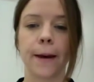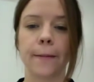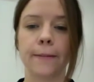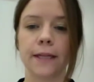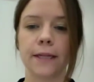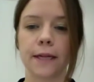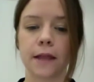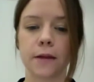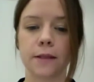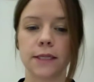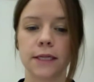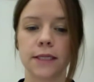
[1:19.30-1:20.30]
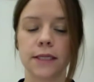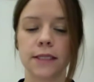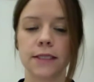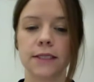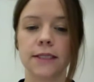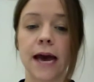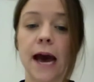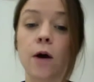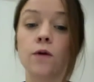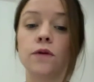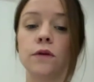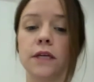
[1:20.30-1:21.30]
In another sentence,
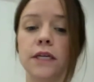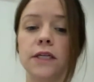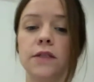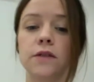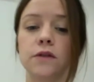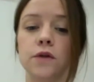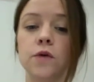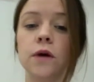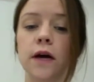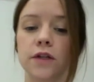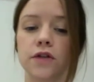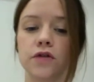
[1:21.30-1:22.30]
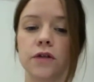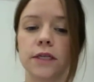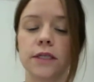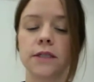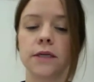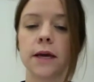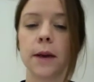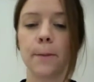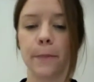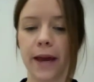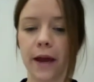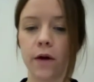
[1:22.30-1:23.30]
how do these two countries
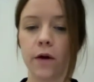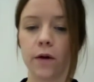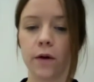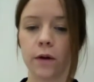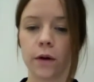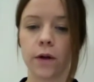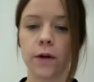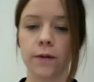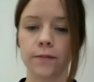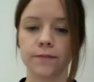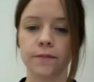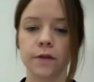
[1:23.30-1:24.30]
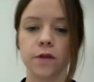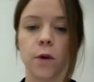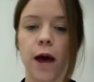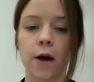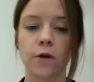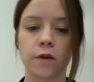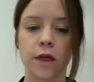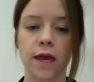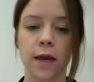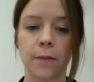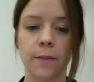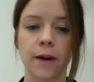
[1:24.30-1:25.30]
compare? So how do they
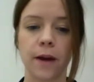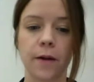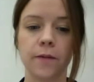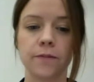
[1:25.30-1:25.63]
compare?